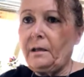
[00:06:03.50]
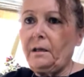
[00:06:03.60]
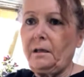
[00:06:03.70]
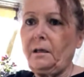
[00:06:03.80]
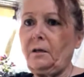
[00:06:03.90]

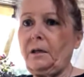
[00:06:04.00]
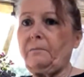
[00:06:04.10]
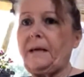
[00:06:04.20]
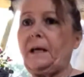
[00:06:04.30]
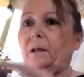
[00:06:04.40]
you can
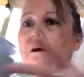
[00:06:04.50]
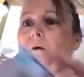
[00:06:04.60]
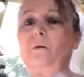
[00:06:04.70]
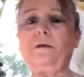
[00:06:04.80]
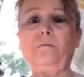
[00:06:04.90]
make along
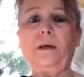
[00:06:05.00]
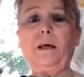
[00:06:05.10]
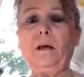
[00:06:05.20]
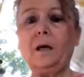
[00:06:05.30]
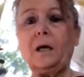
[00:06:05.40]
with me.
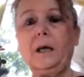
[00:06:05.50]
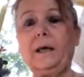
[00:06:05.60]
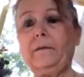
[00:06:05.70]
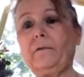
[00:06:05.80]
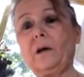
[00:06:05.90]

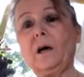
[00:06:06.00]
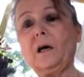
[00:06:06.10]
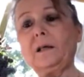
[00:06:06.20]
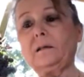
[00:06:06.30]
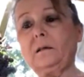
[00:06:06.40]
If
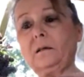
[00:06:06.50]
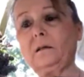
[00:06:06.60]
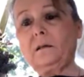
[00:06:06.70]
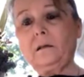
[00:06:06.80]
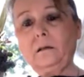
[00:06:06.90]
not,
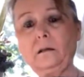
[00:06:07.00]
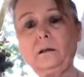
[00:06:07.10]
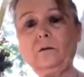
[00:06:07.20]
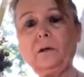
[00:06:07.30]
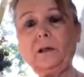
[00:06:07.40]

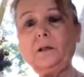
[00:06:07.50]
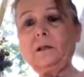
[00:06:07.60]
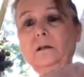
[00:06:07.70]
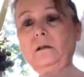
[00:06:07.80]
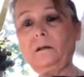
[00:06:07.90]
you can
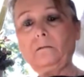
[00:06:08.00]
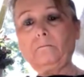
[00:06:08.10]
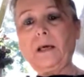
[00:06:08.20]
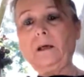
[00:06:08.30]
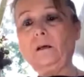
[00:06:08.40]
just
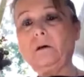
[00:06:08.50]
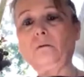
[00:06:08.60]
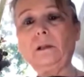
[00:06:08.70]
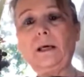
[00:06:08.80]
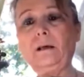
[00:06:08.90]
make your
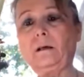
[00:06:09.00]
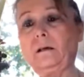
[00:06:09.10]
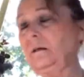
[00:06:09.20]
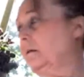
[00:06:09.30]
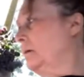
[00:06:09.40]
own later.
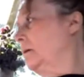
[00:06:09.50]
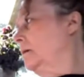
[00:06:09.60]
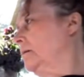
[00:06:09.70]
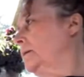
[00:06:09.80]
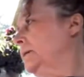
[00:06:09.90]

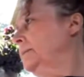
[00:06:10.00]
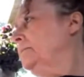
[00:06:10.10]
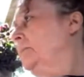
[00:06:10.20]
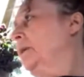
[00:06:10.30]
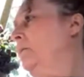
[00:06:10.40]

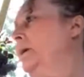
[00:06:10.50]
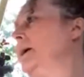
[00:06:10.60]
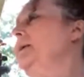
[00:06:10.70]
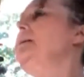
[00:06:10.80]
What I